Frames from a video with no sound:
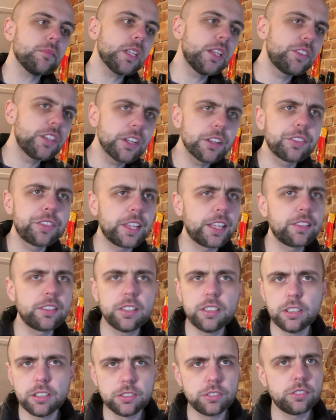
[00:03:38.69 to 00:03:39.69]
The other thing
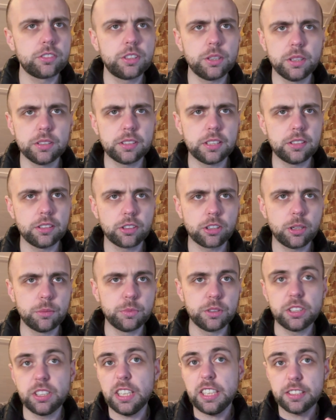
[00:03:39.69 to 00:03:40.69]
that on QRZ.com,
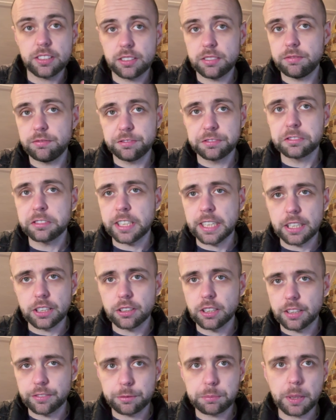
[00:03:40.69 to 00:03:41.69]
which is free, you
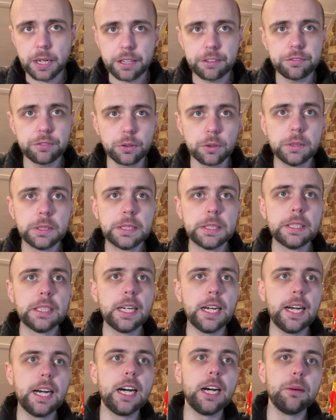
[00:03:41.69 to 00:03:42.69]
don't have to pay for,
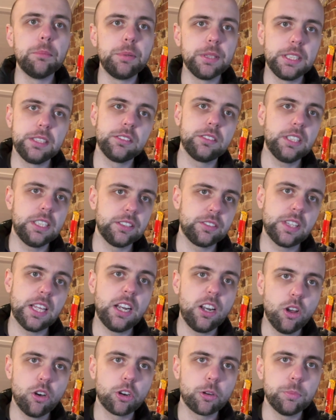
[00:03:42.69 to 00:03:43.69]
but is their
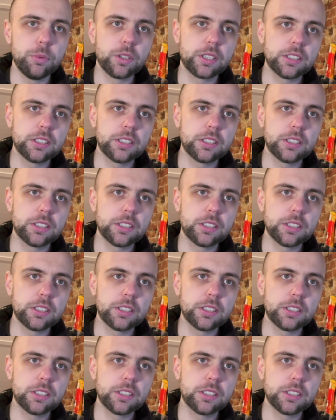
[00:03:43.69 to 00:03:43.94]
logbook,